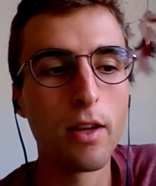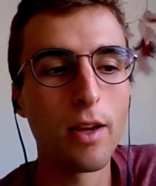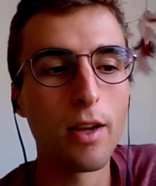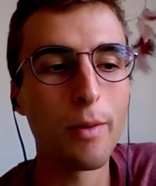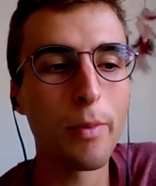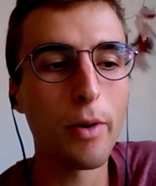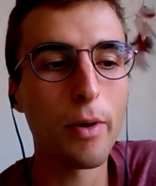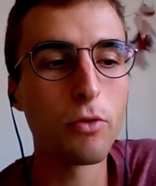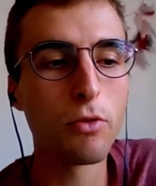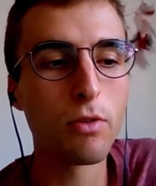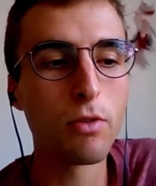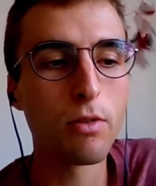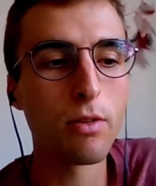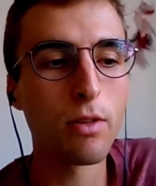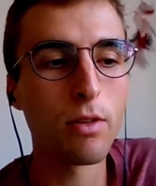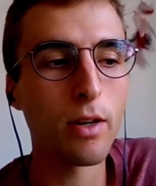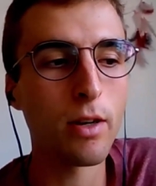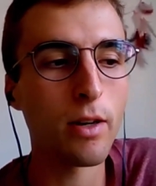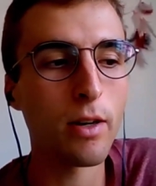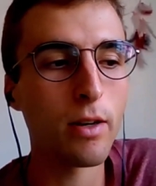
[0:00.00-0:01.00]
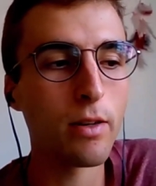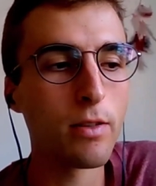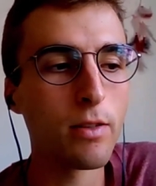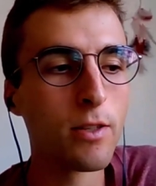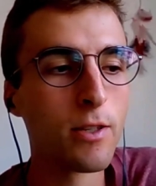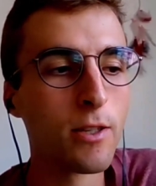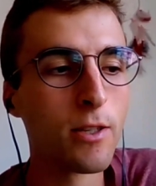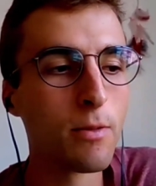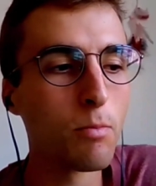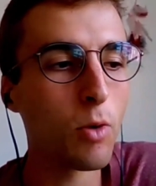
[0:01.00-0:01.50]
about
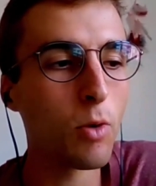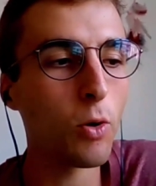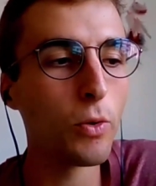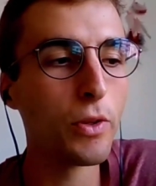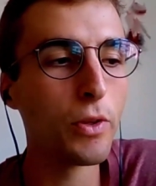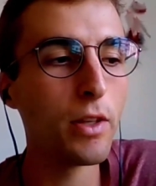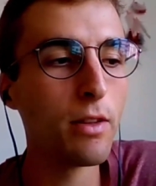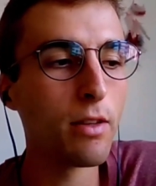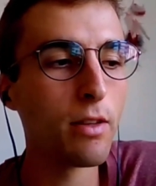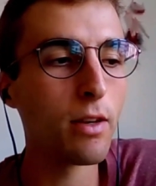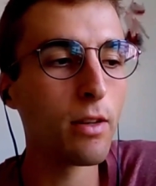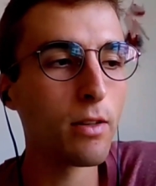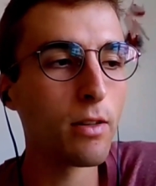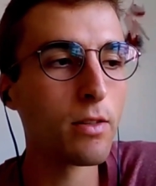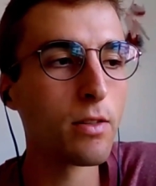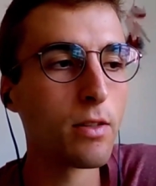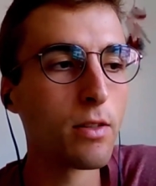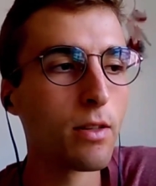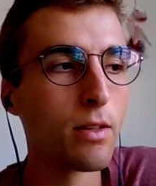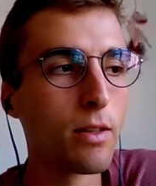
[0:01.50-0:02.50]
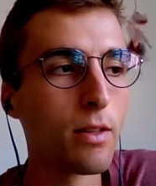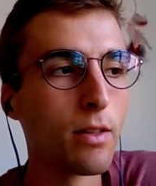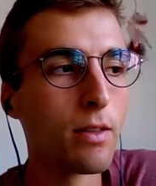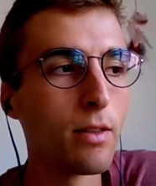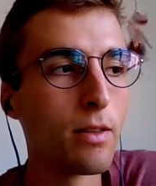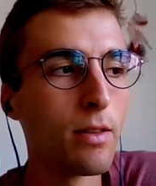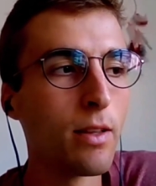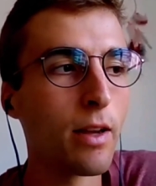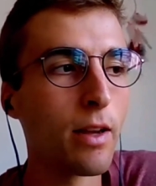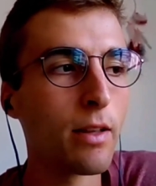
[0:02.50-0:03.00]
small details
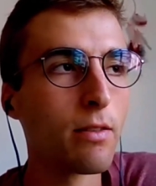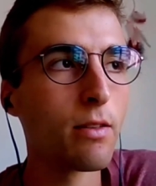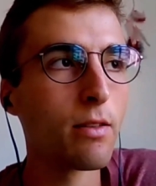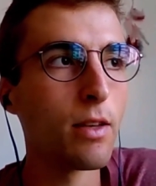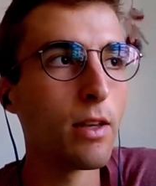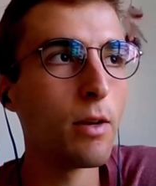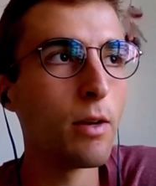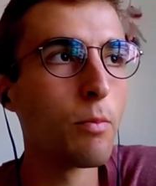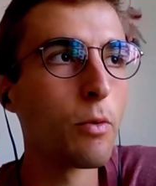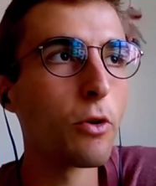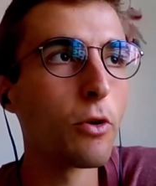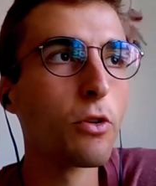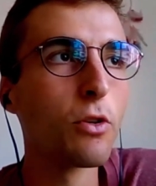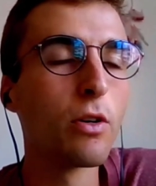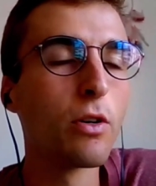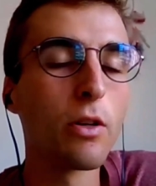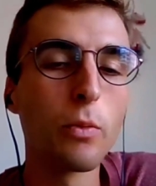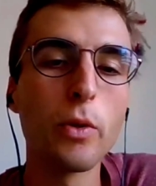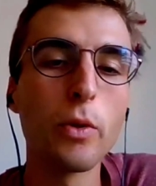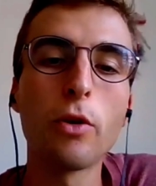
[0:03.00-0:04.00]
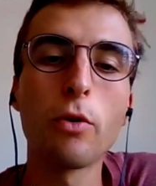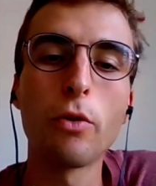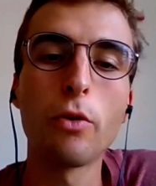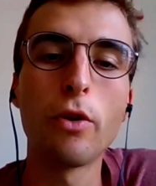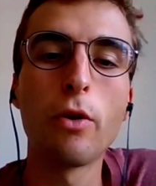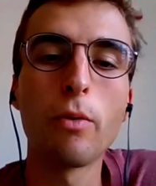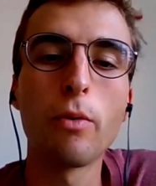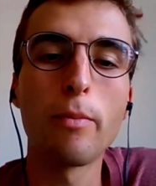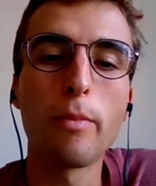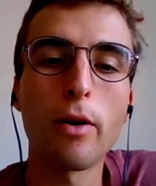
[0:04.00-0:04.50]
that in Portugal we don't
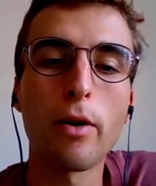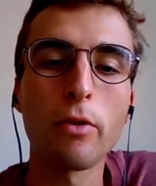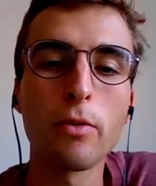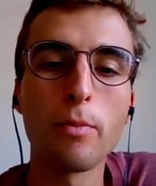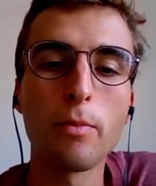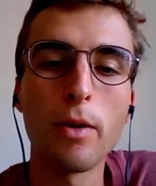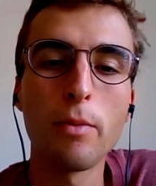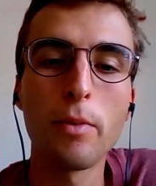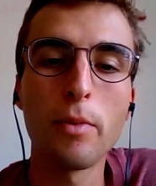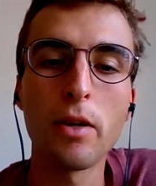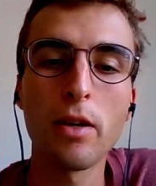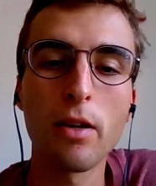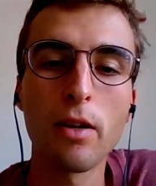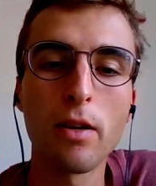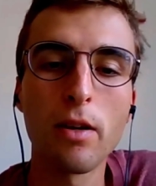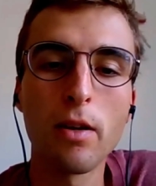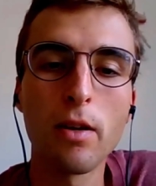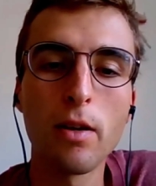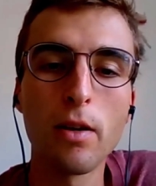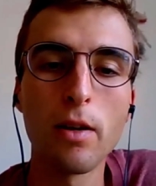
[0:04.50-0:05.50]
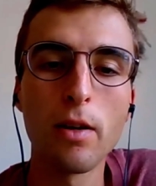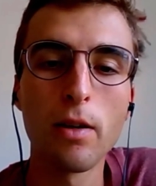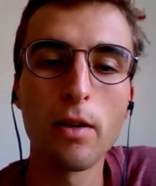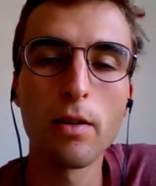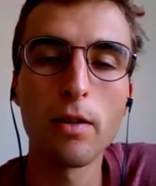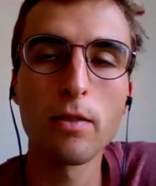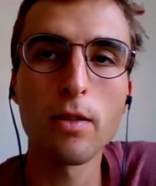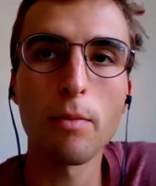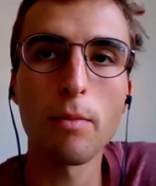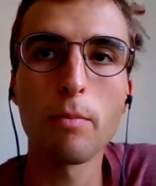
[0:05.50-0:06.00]
know about. Maybe
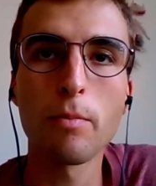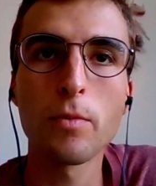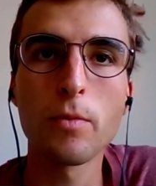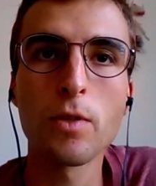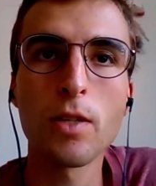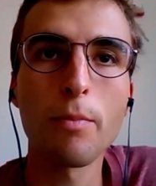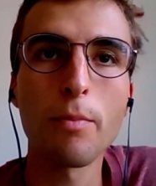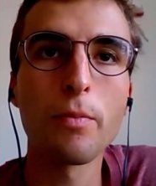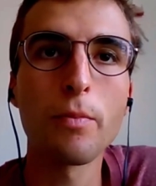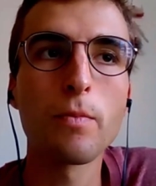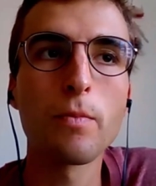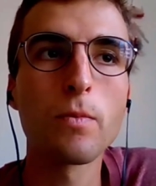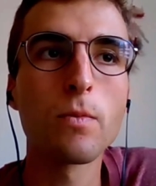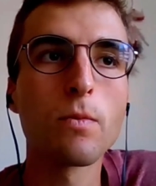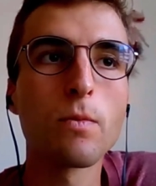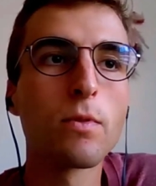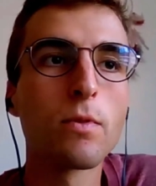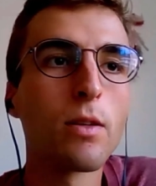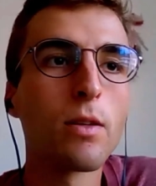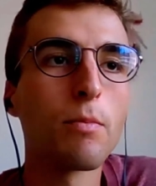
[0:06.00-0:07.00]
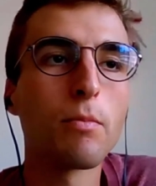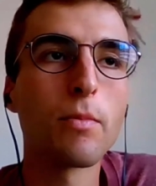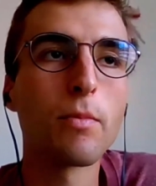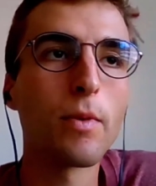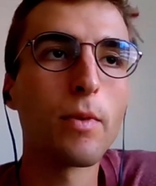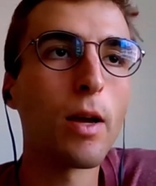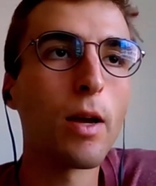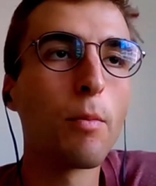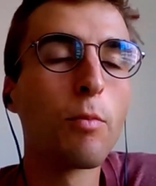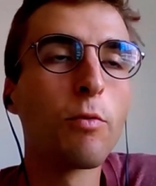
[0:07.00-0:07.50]
some
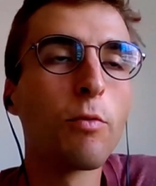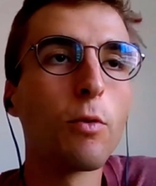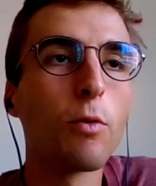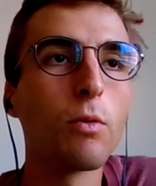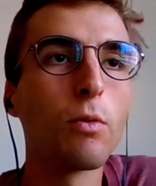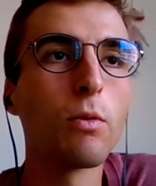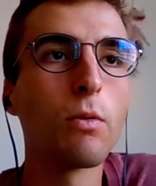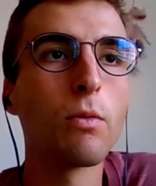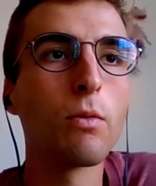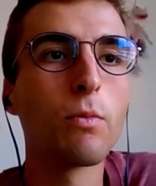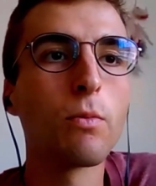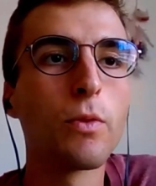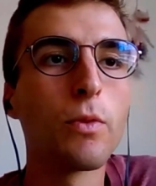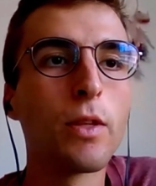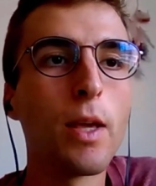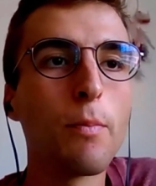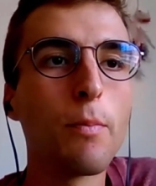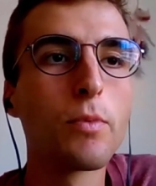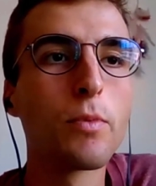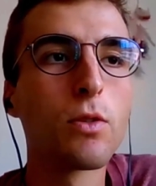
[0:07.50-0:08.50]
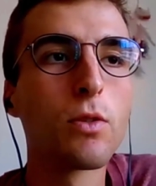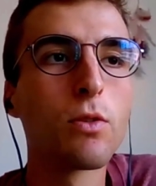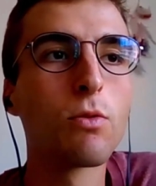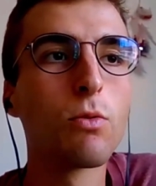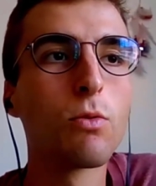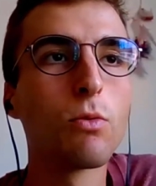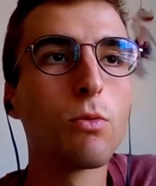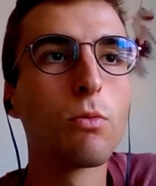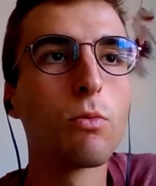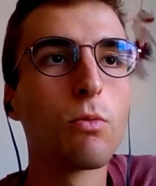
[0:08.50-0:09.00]
helpful tips
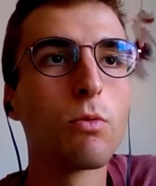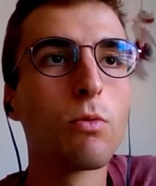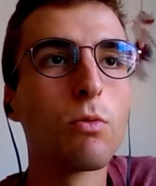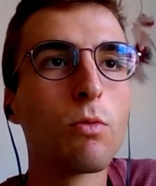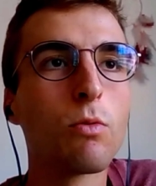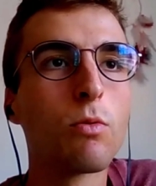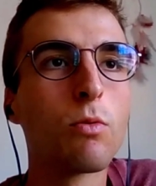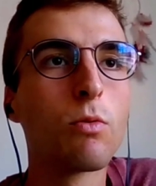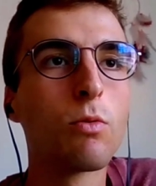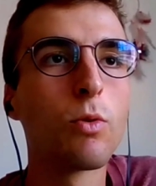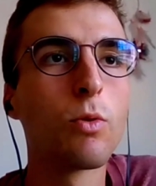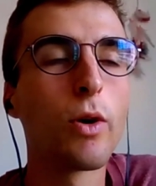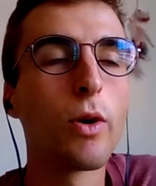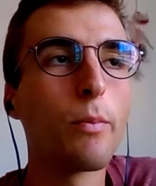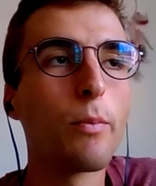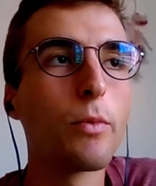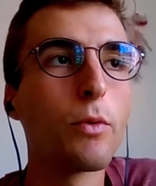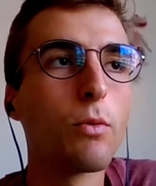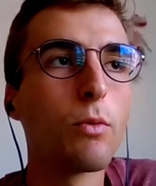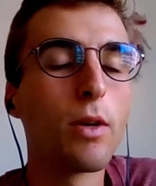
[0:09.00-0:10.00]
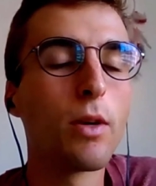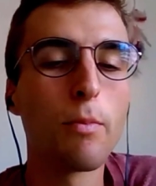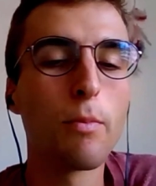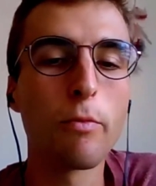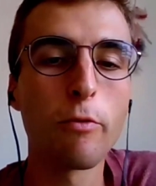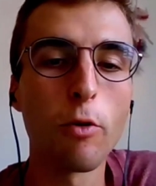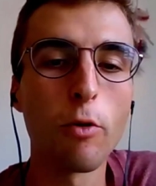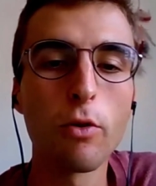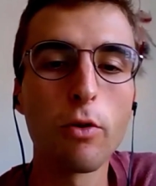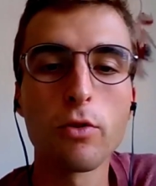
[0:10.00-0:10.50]
to help you
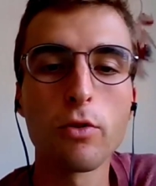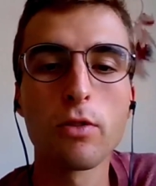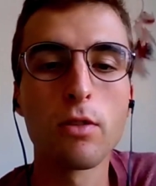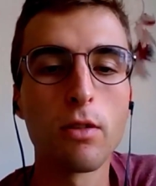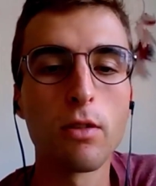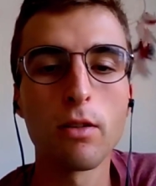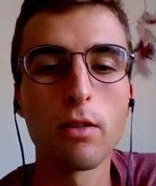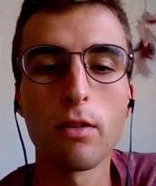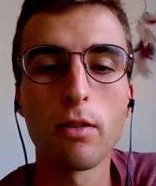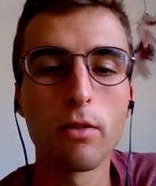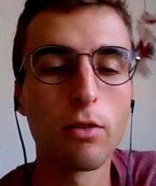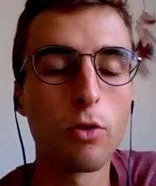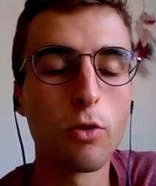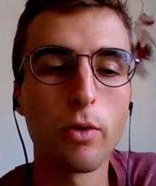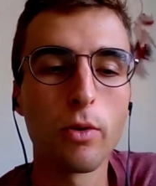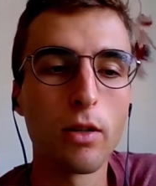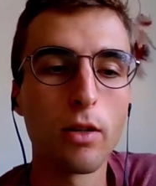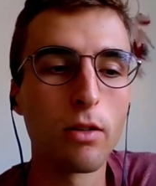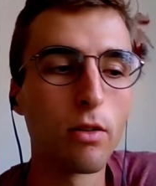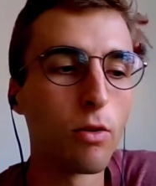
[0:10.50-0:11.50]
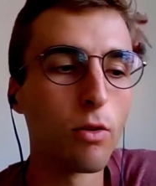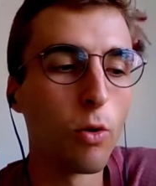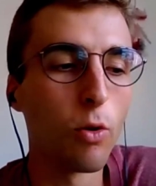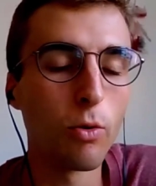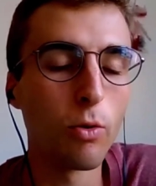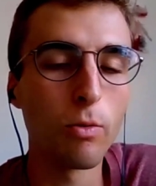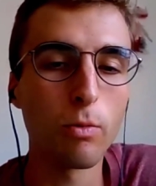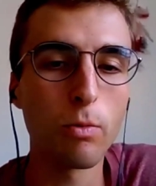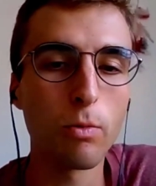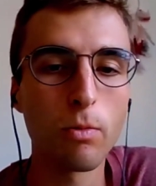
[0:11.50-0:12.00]
keep focused during the
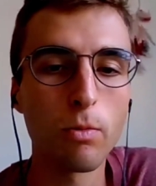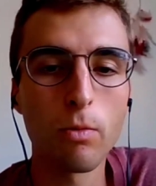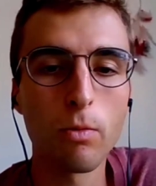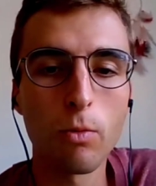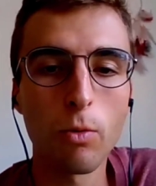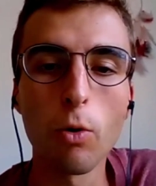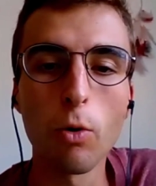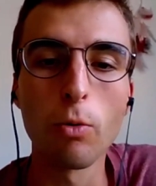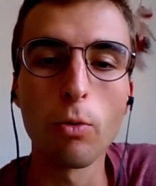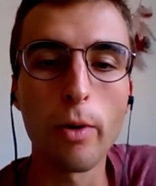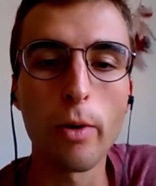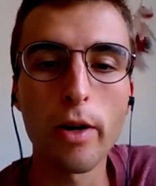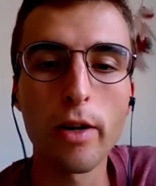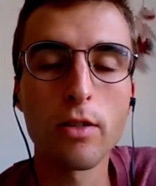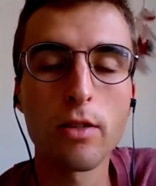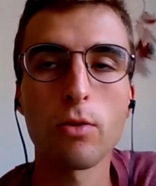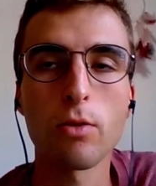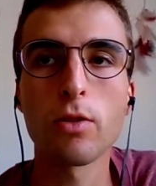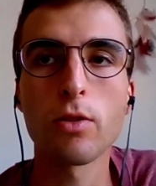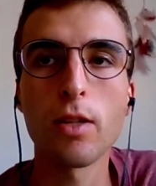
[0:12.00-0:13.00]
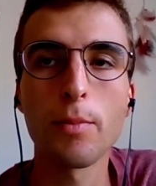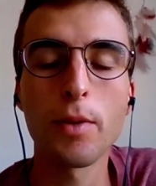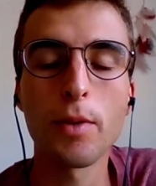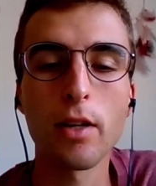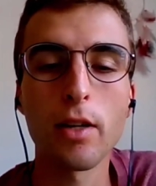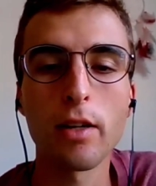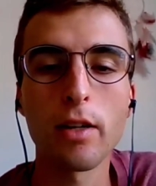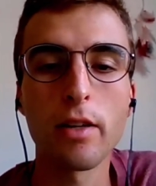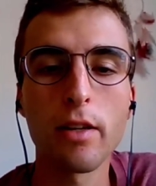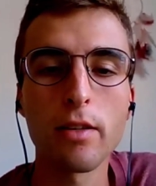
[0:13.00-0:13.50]
whole race or
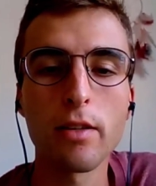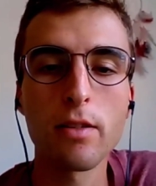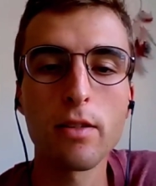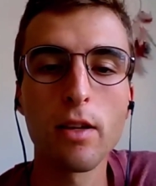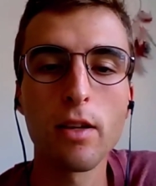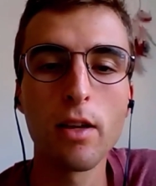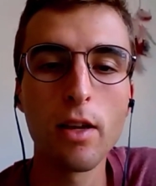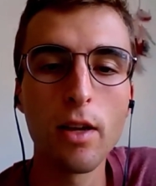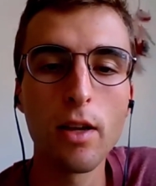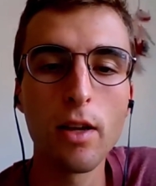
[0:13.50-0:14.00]
something like this.